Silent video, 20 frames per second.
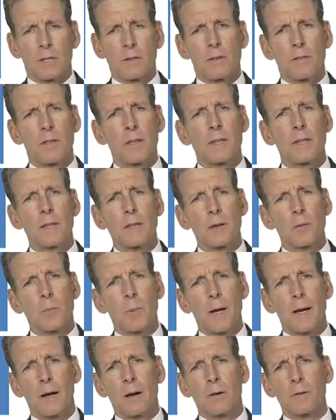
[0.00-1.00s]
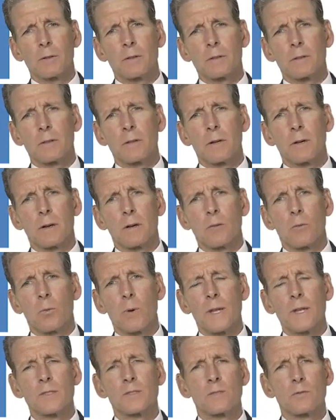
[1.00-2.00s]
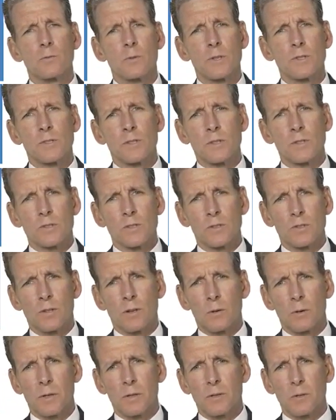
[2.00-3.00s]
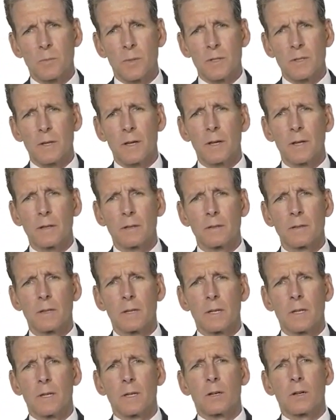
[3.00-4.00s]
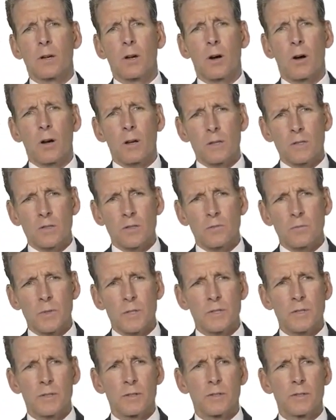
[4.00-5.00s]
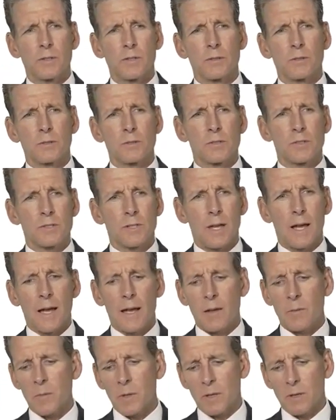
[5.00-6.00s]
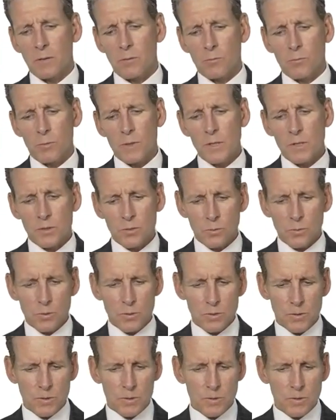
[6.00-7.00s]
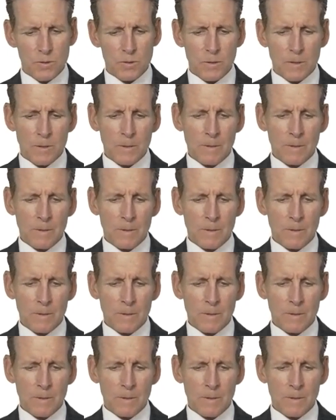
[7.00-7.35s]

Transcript: Thinking about ways in which this is going to be done, costs of materials, timing, resources,